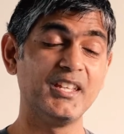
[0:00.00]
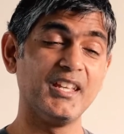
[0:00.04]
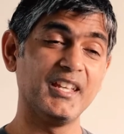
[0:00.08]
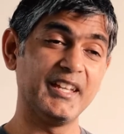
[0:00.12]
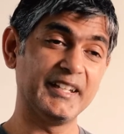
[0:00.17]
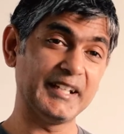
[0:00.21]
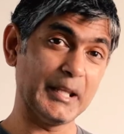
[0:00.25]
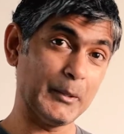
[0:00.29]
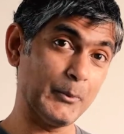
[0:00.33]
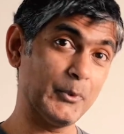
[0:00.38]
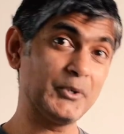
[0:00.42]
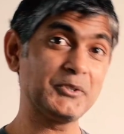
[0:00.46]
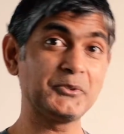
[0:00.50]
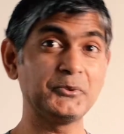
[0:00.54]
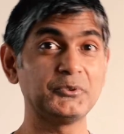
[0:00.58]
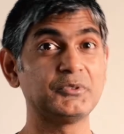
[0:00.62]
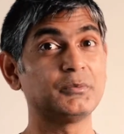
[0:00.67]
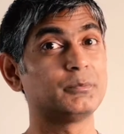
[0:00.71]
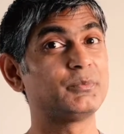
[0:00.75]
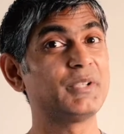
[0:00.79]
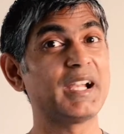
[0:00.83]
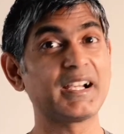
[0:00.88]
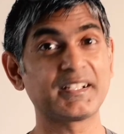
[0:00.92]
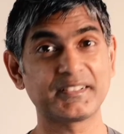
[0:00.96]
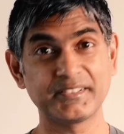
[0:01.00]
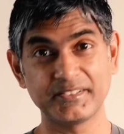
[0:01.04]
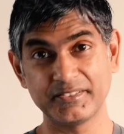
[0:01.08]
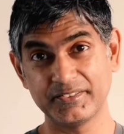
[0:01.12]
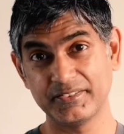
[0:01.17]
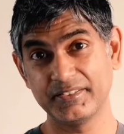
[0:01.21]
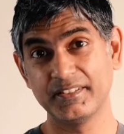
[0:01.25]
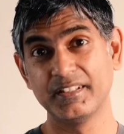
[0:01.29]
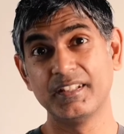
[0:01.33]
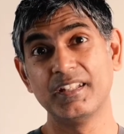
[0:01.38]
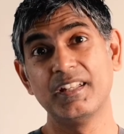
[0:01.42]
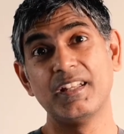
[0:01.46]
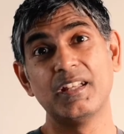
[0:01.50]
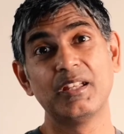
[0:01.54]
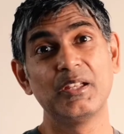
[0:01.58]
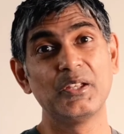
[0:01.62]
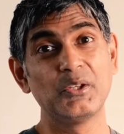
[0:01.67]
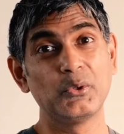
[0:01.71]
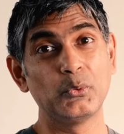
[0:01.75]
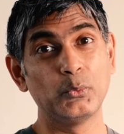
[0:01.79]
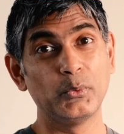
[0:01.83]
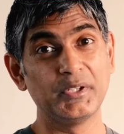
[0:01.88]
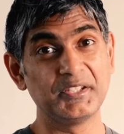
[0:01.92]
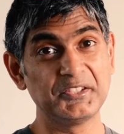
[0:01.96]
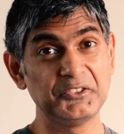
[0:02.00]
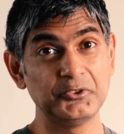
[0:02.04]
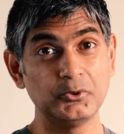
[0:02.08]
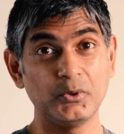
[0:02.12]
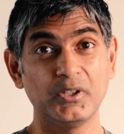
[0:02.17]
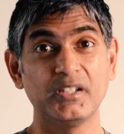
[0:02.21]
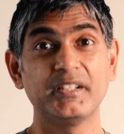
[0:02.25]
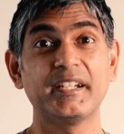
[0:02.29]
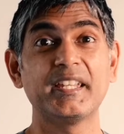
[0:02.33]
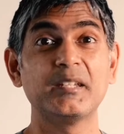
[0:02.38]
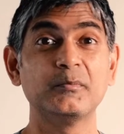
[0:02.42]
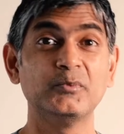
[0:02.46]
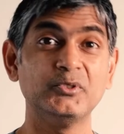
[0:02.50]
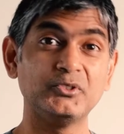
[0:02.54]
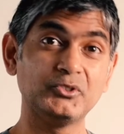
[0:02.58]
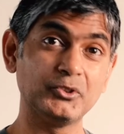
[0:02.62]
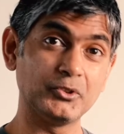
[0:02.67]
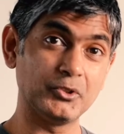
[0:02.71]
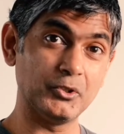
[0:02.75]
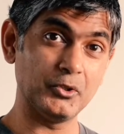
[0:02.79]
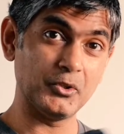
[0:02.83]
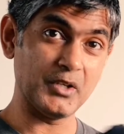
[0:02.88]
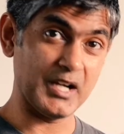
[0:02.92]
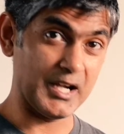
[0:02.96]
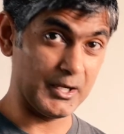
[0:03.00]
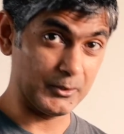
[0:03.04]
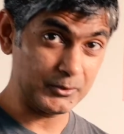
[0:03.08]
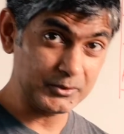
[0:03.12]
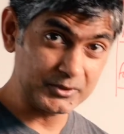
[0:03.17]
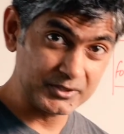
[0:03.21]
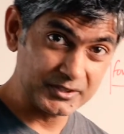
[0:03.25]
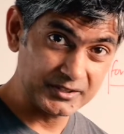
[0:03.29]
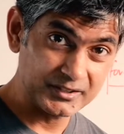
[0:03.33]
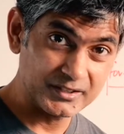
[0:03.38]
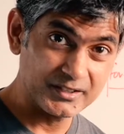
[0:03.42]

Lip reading: And I want you to practice. When you are able to go out,